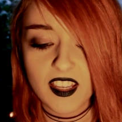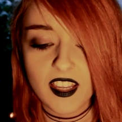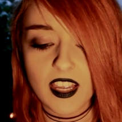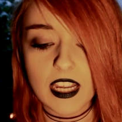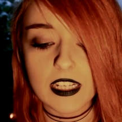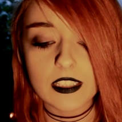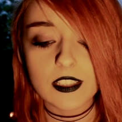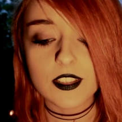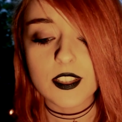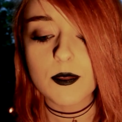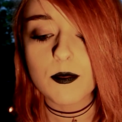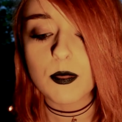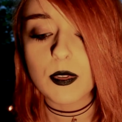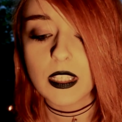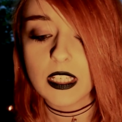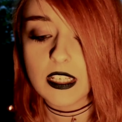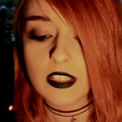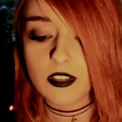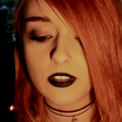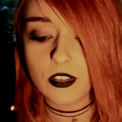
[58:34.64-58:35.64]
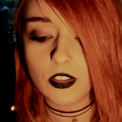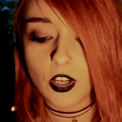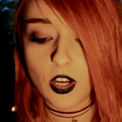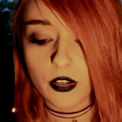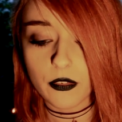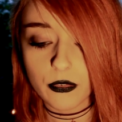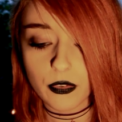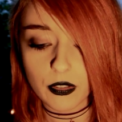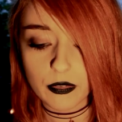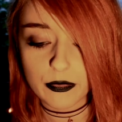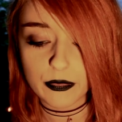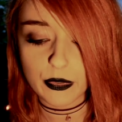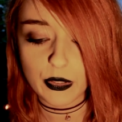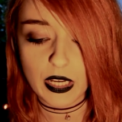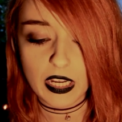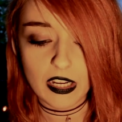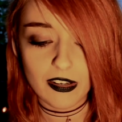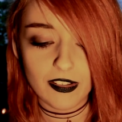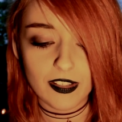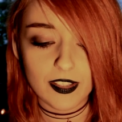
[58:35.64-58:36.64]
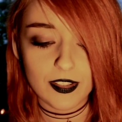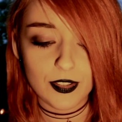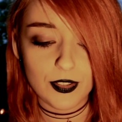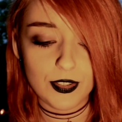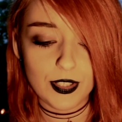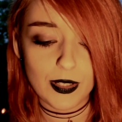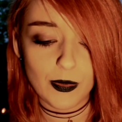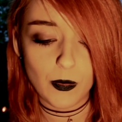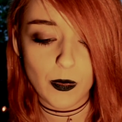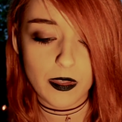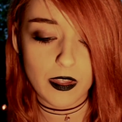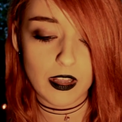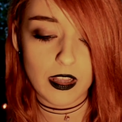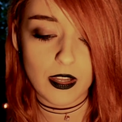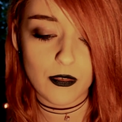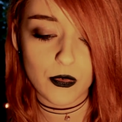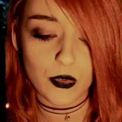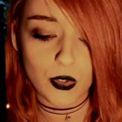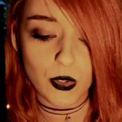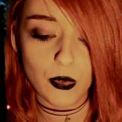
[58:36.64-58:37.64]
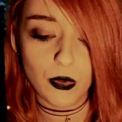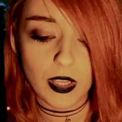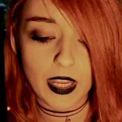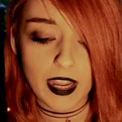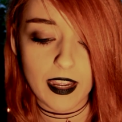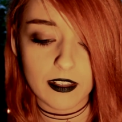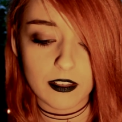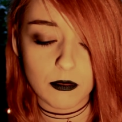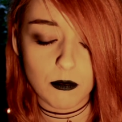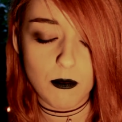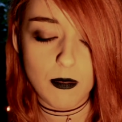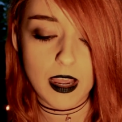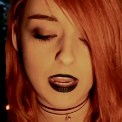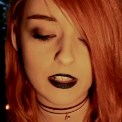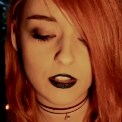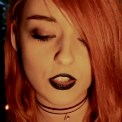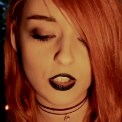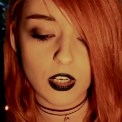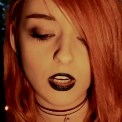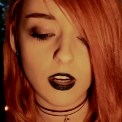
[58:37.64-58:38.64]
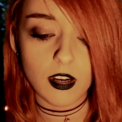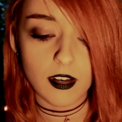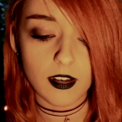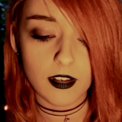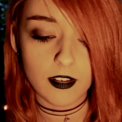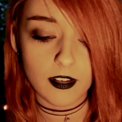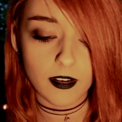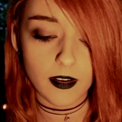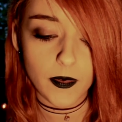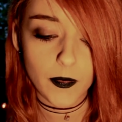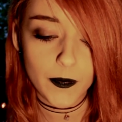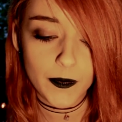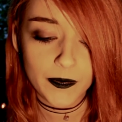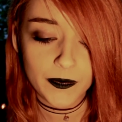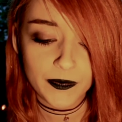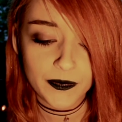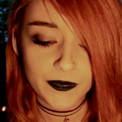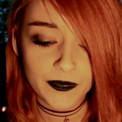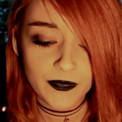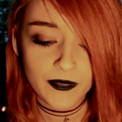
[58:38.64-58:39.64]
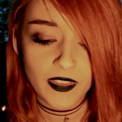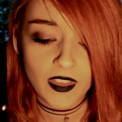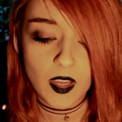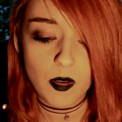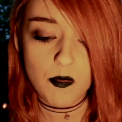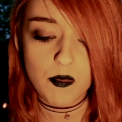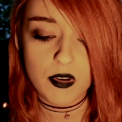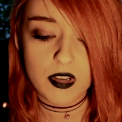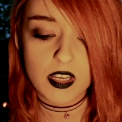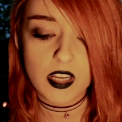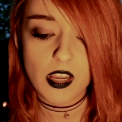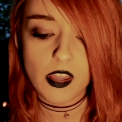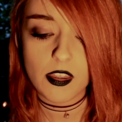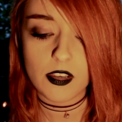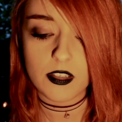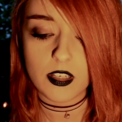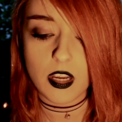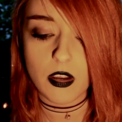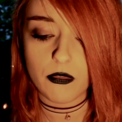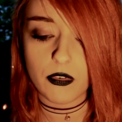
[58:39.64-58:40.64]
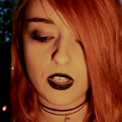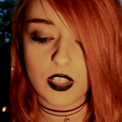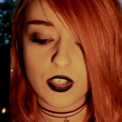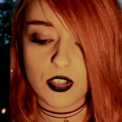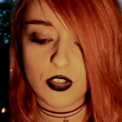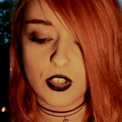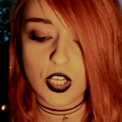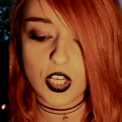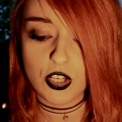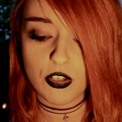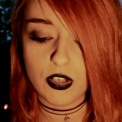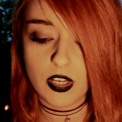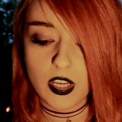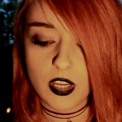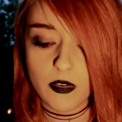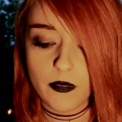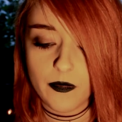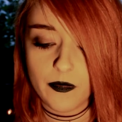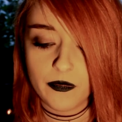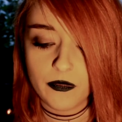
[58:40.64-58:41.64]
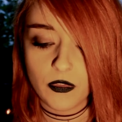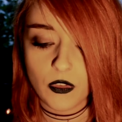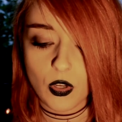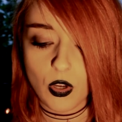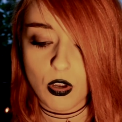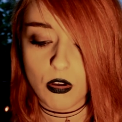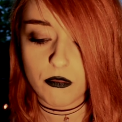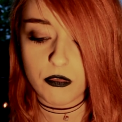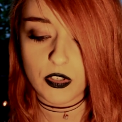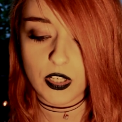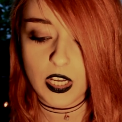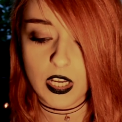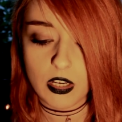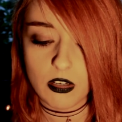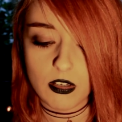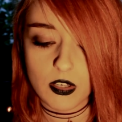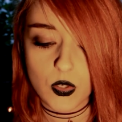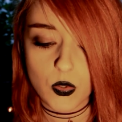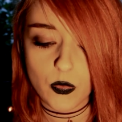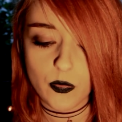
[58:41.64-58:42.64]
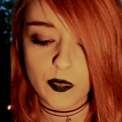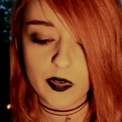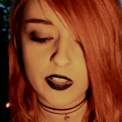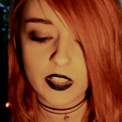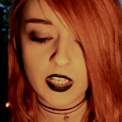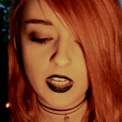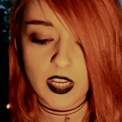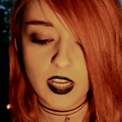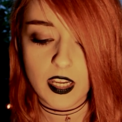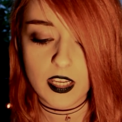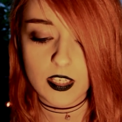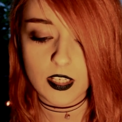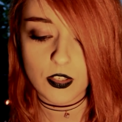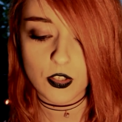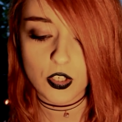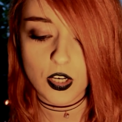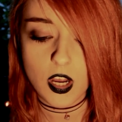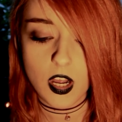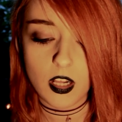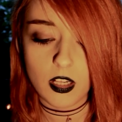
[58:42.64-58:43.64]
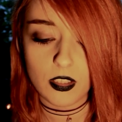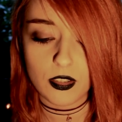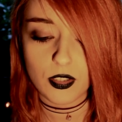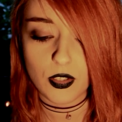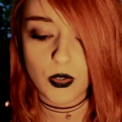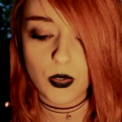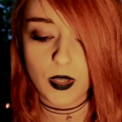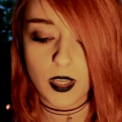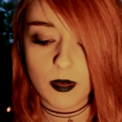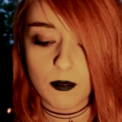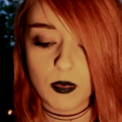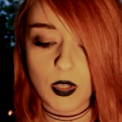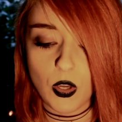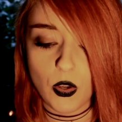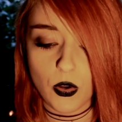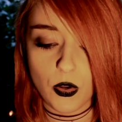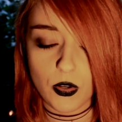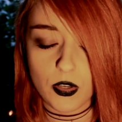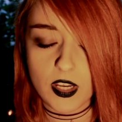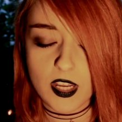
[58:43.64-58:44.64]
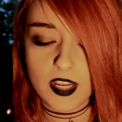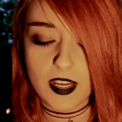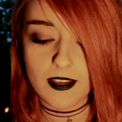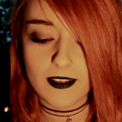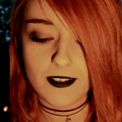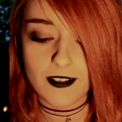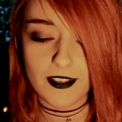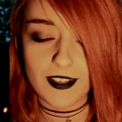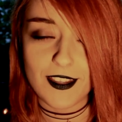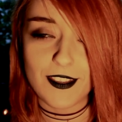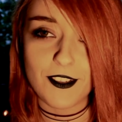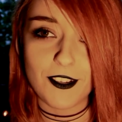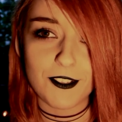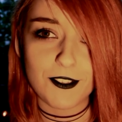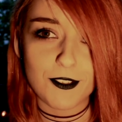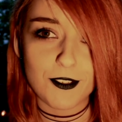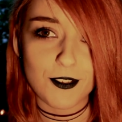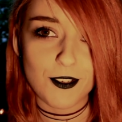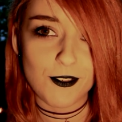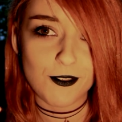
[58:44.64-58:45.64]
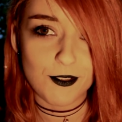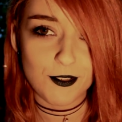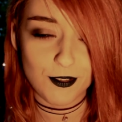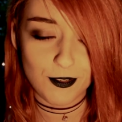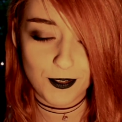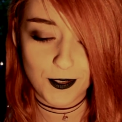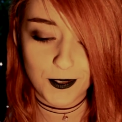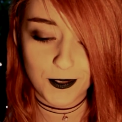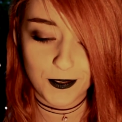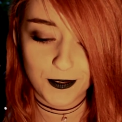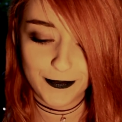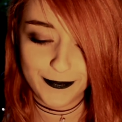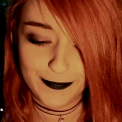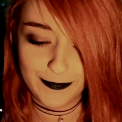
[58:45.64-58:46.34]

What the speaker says: It simply is not fun for Aries to deal with a lover who can't match her ardor. Beneath the tough exterior of an Aries woman is a child who can be hurt easily. That's so true.